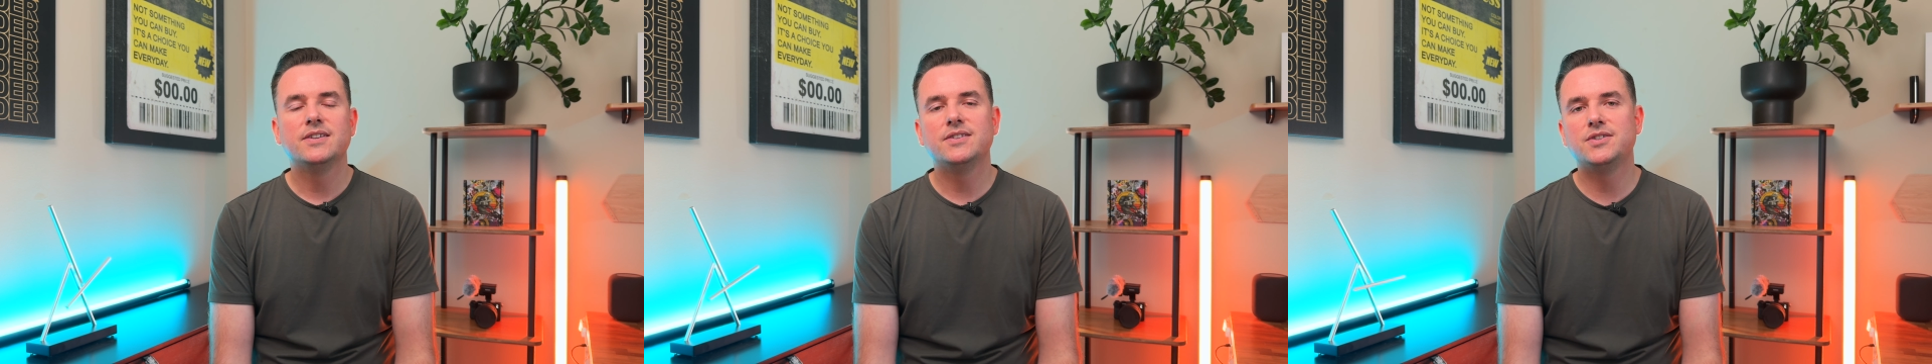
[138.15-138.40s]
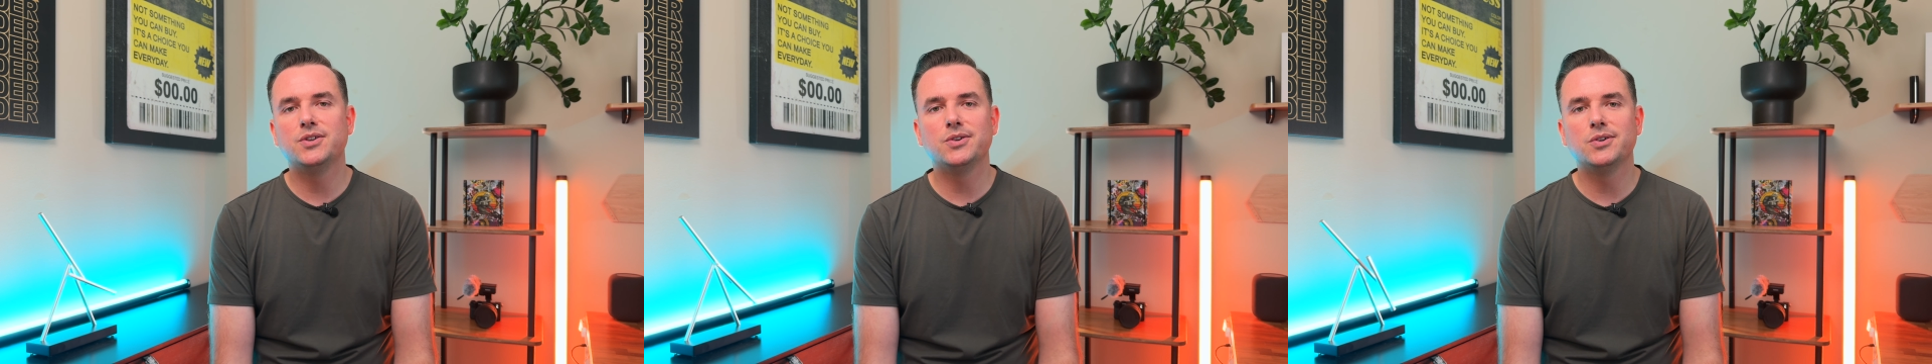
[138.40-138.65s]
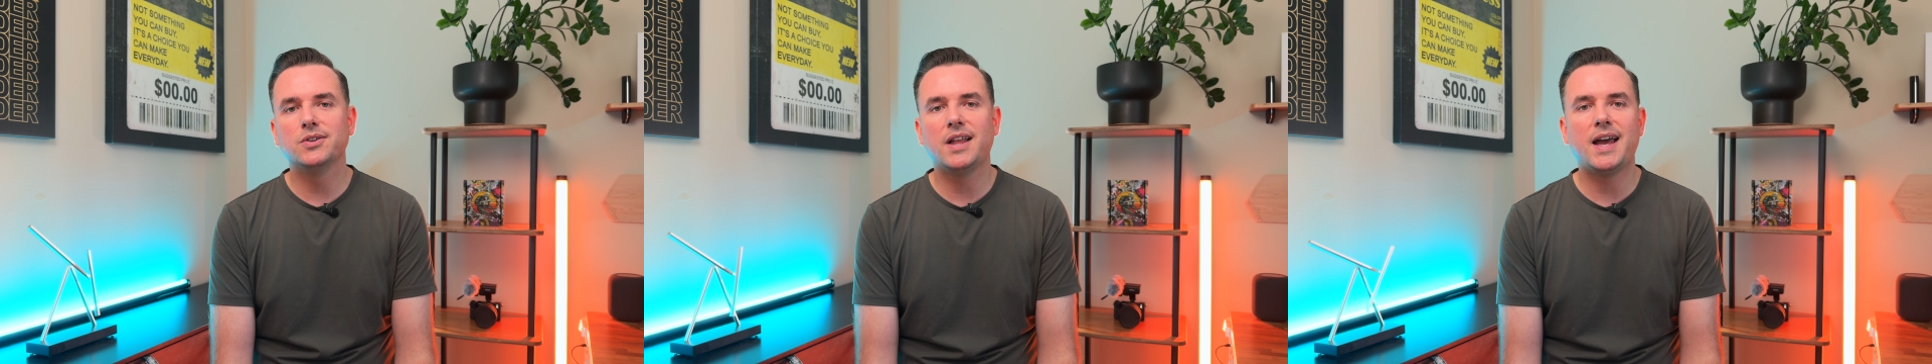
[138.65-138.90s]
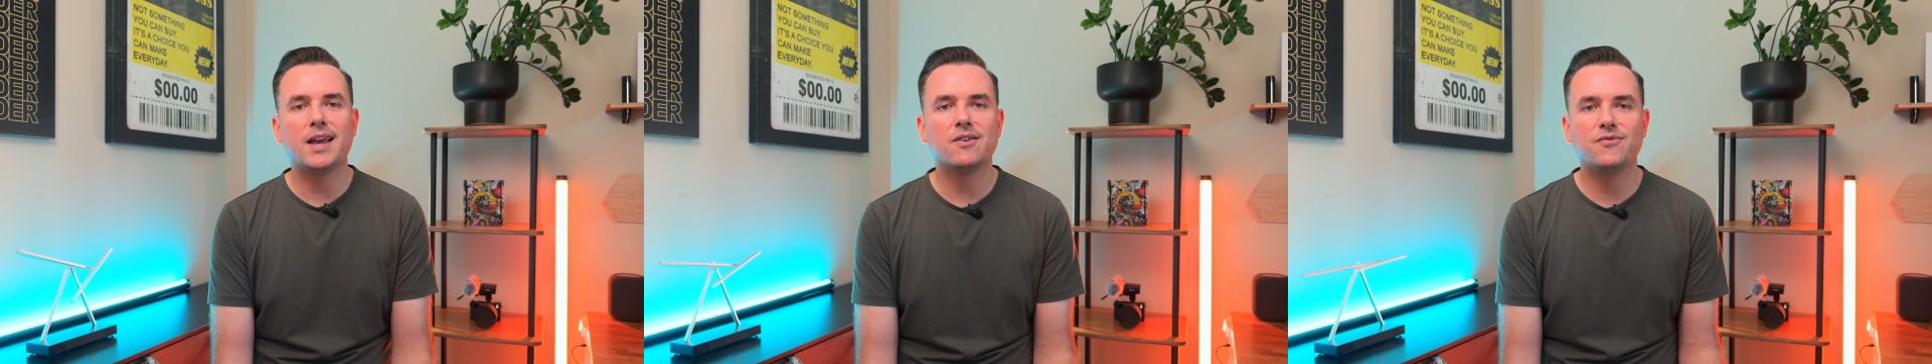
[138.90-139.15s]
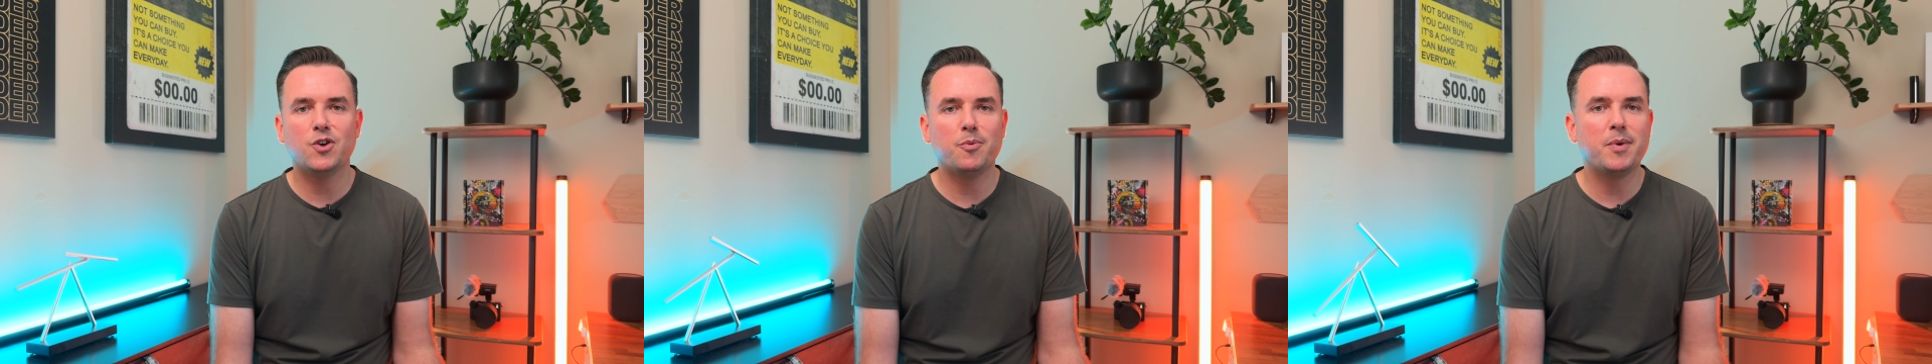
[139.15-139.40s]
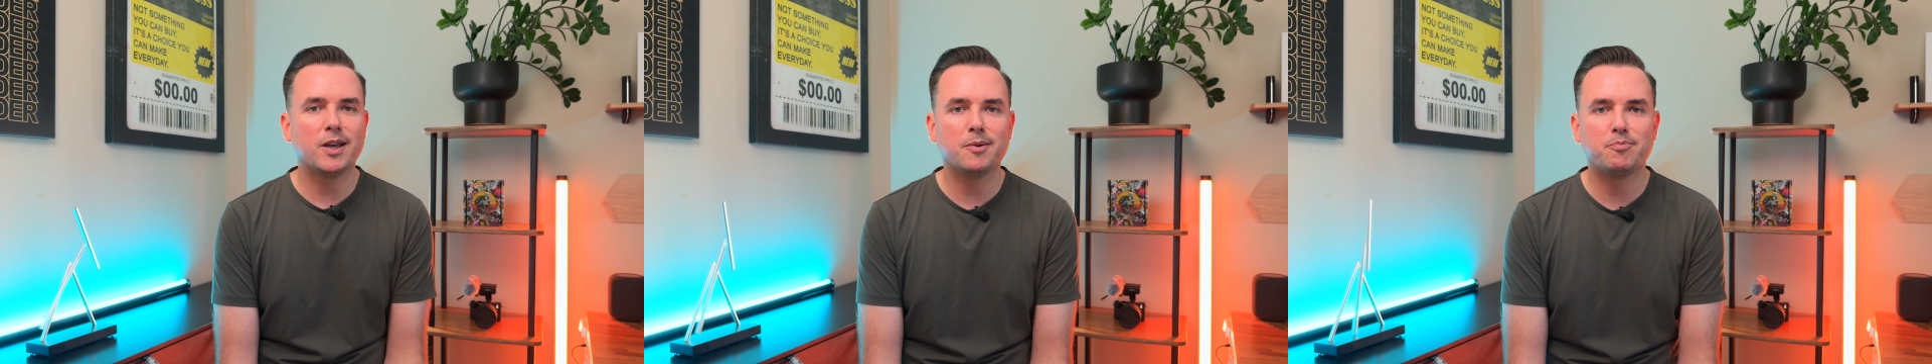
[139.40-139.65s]
to like
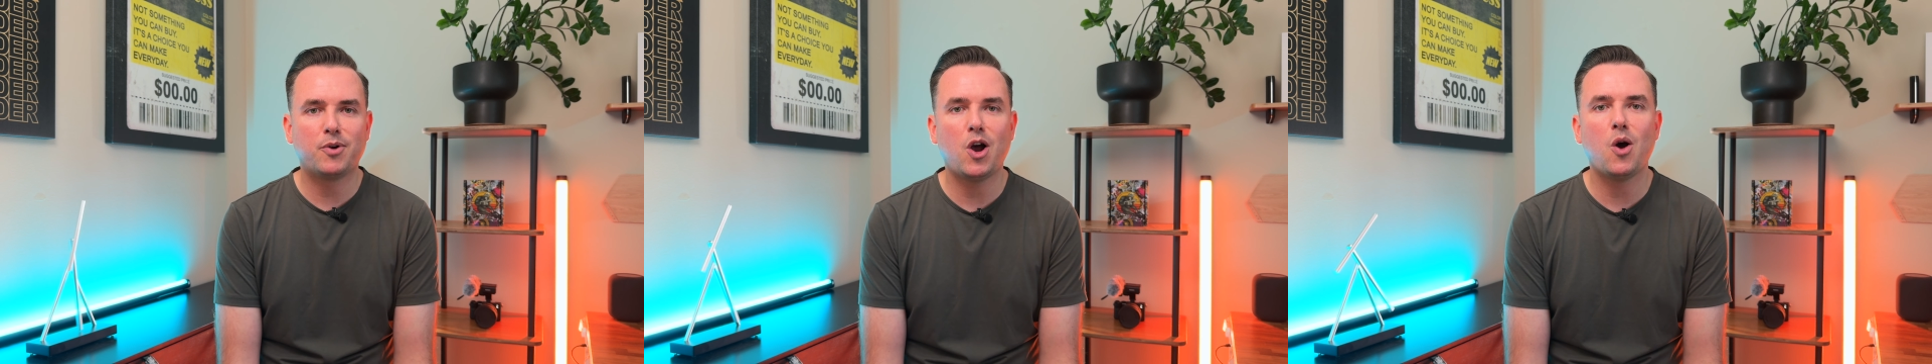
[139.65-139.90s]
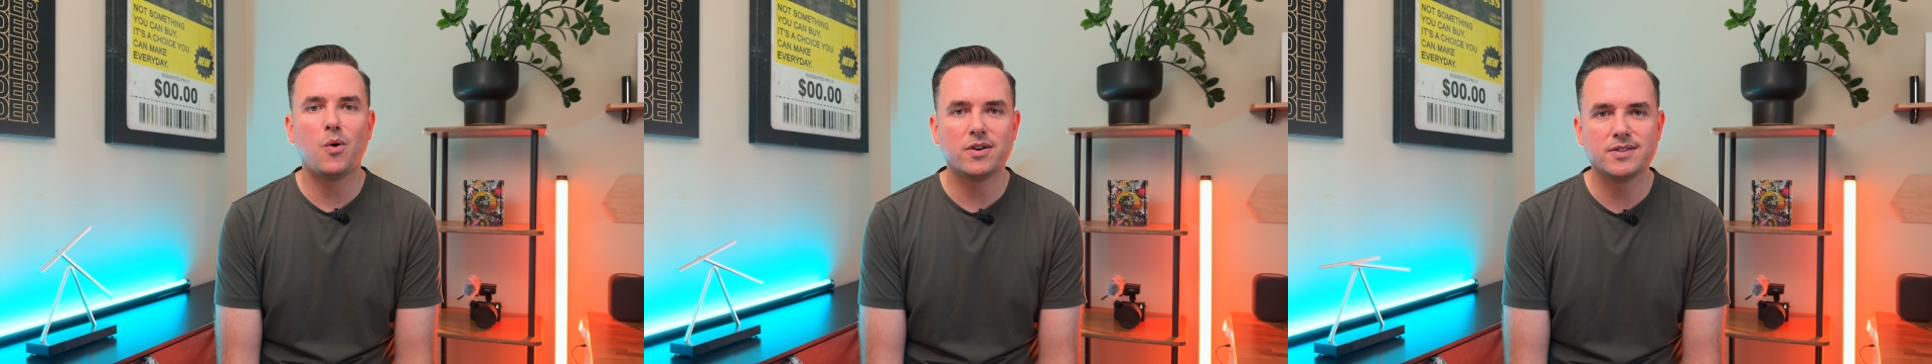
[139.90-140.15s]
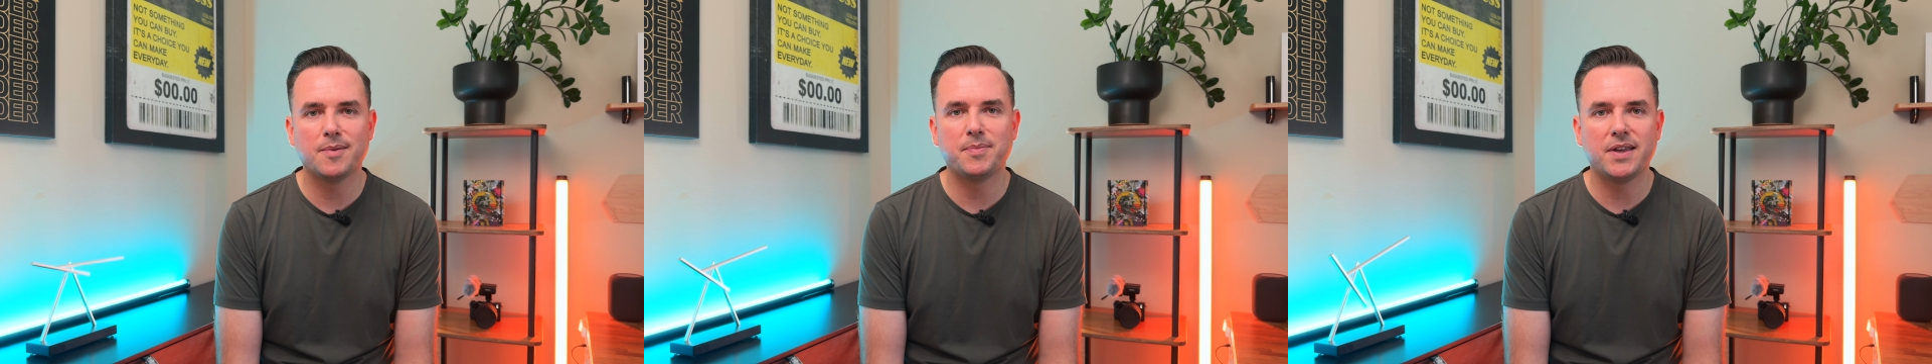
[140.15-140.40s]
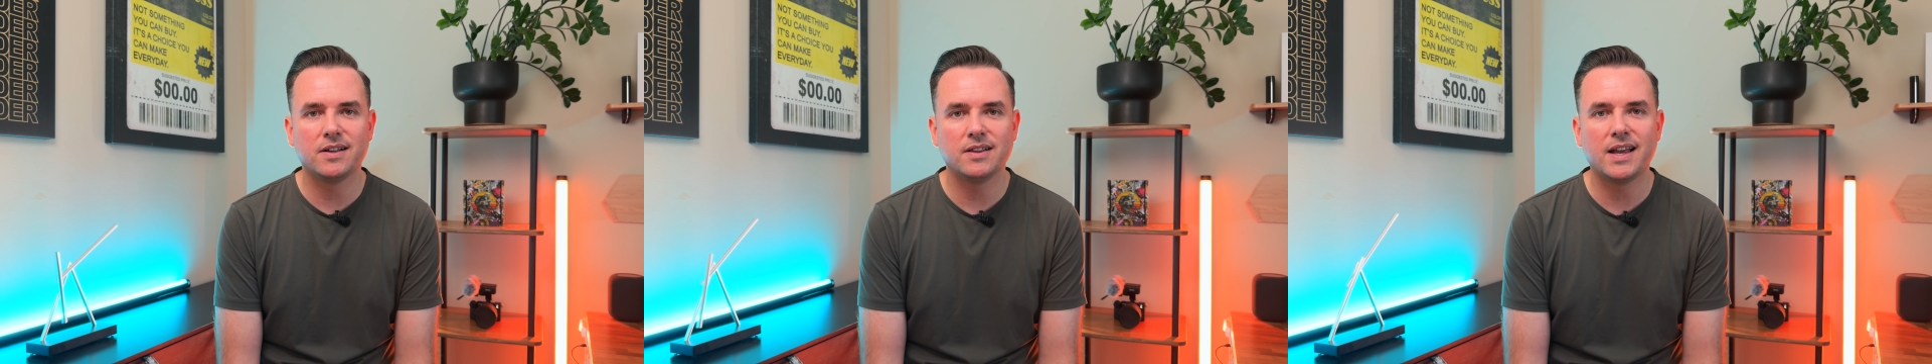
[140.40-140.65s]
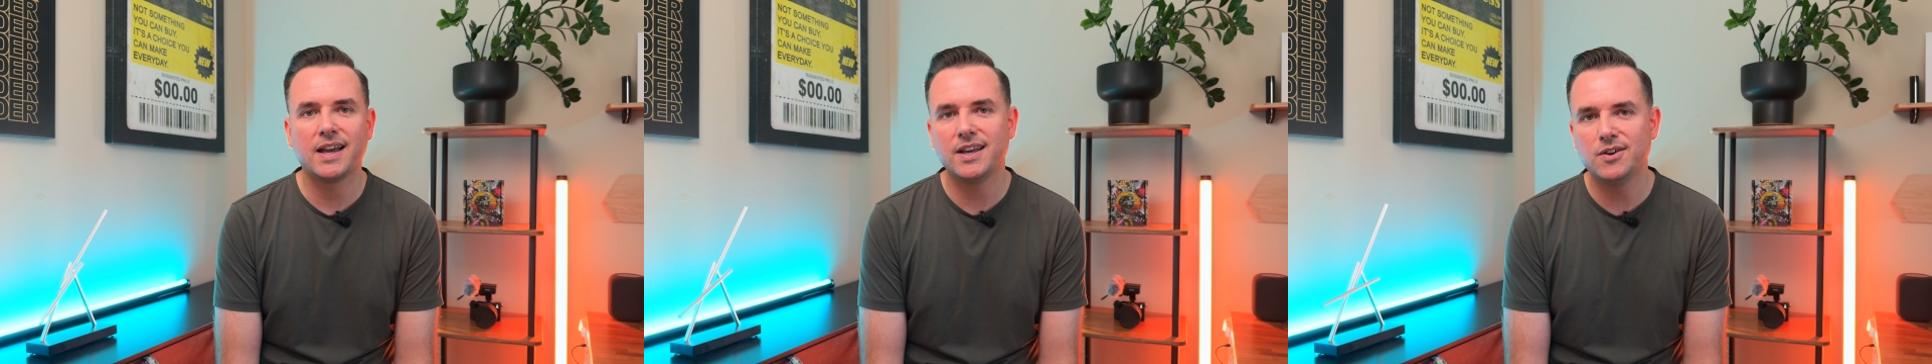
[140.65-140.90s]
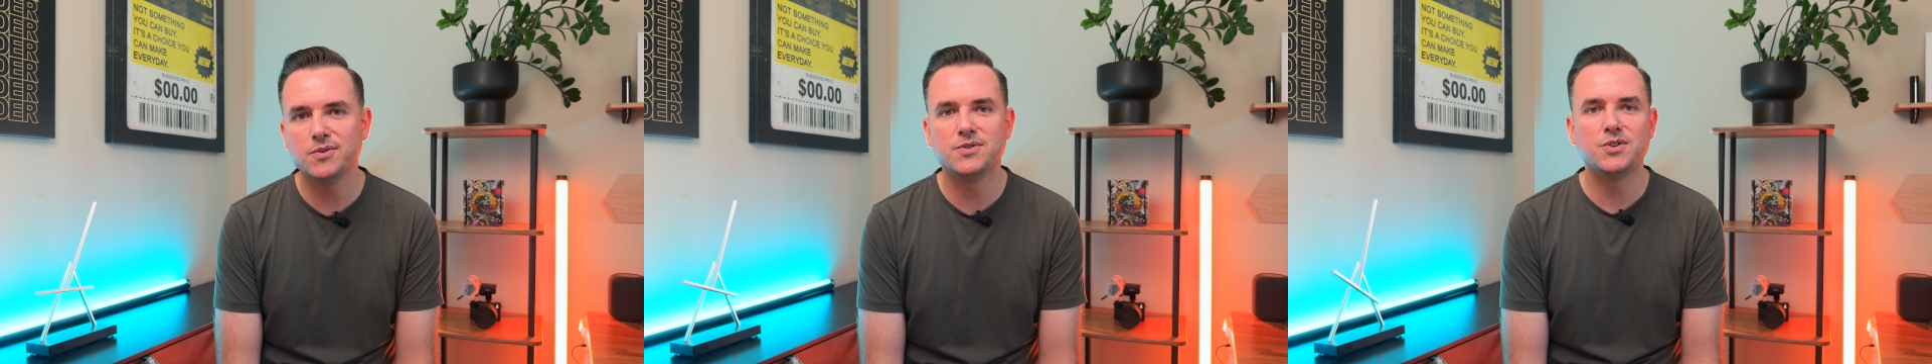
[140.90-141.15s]
Filmic Pro or something like I
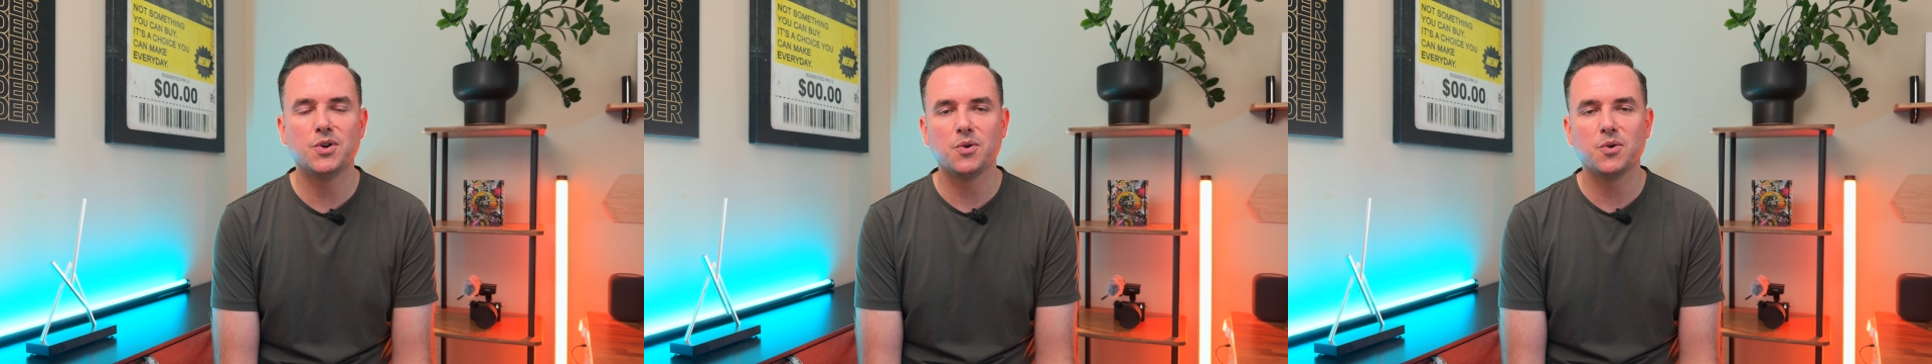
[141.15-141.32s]
used to.